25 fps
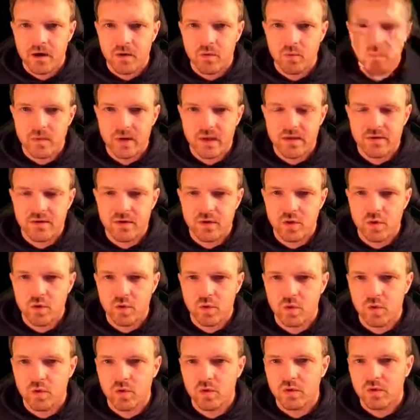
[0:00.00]
with
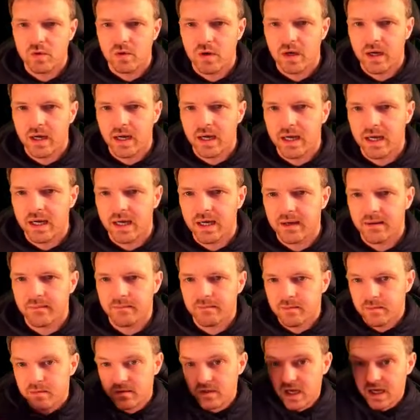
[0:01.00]
your
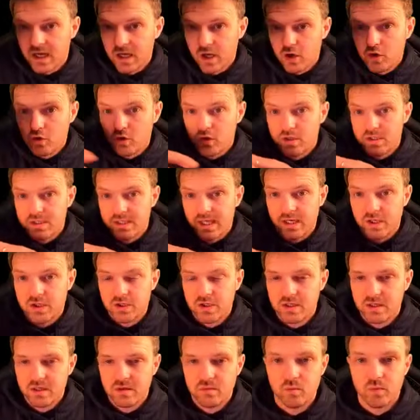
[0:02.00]
like a cross
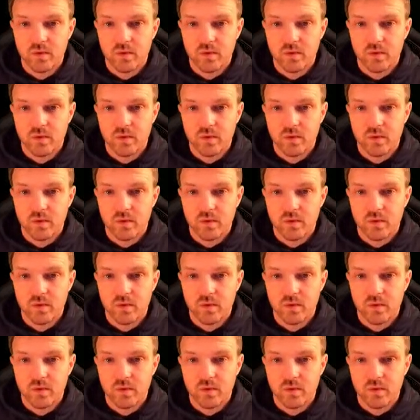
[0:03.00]
section